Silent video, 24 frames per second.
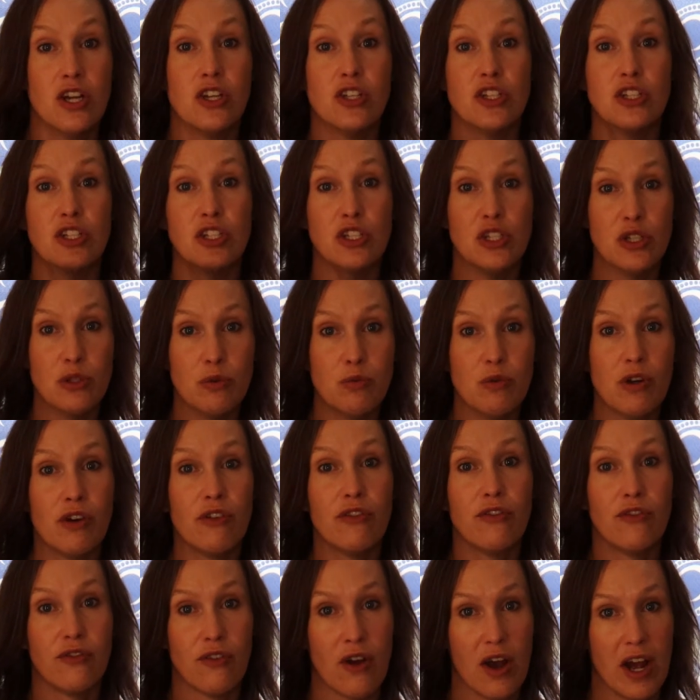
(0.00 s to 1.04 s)
you will
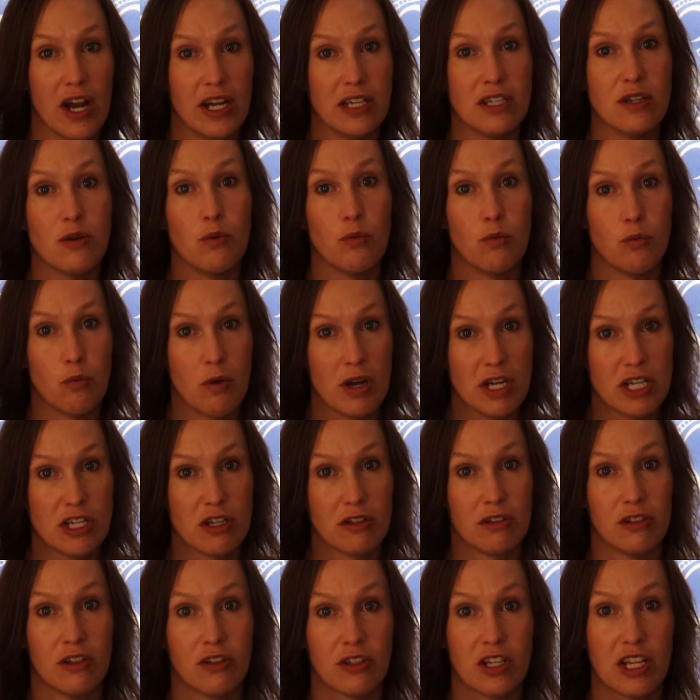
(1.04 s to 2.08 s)
find what
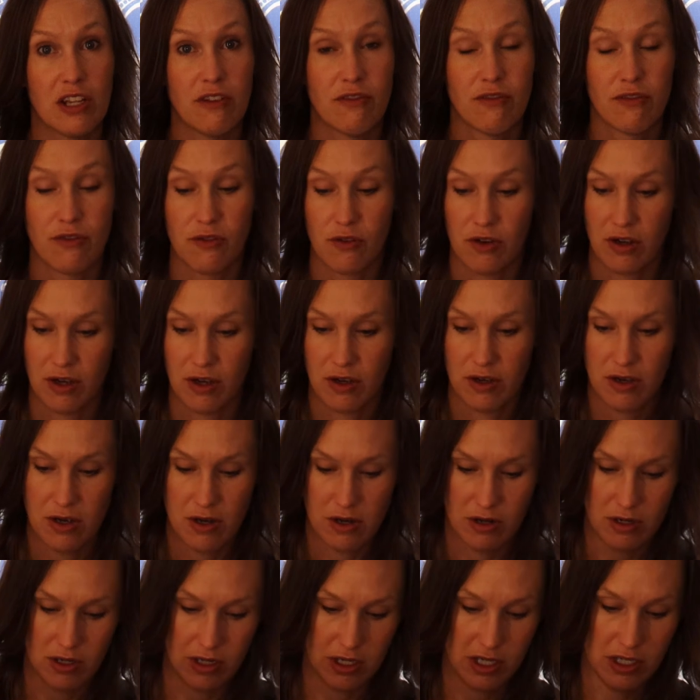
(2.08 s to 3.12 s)
you're looking for.
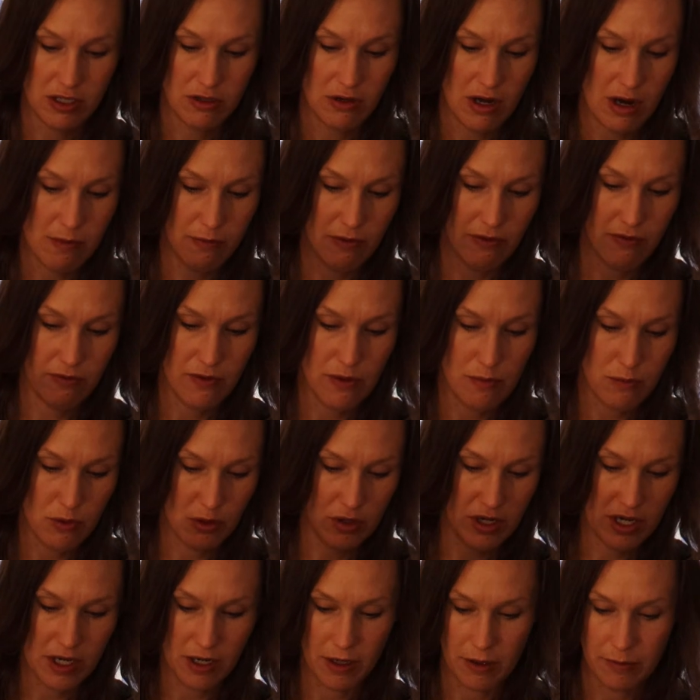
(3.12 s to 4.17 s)
I'm gonna grab a few more
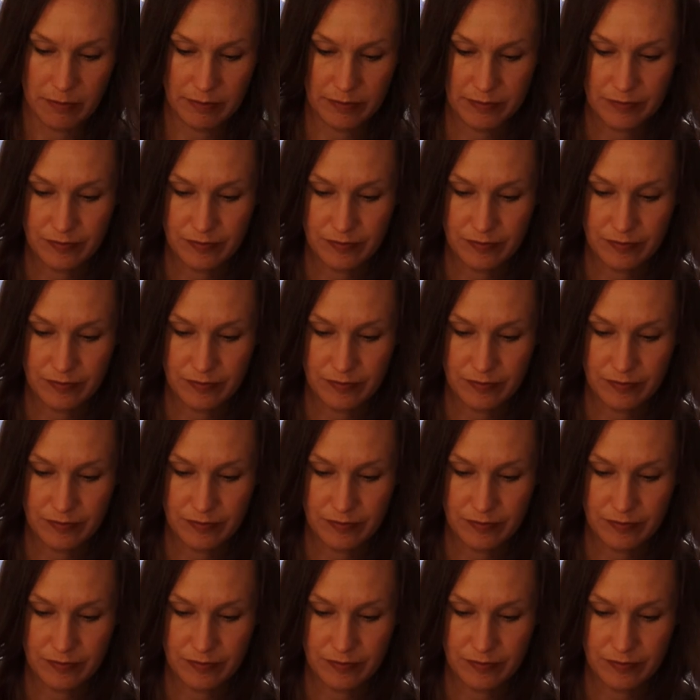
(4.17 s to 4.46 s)
here.